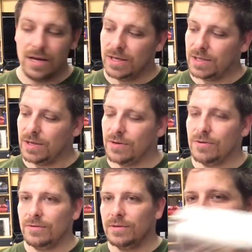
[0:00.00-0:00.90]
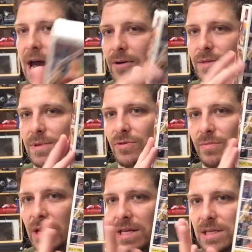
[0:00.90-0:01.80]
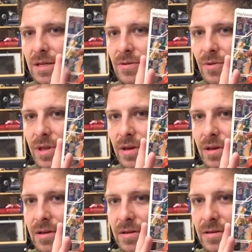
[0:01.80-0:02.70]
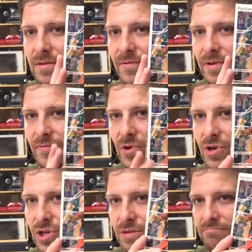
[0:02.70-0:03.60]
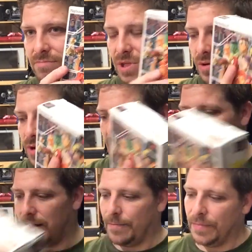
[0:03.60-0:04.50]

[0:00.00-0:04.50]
So now it's been replaced with a different version. So yay.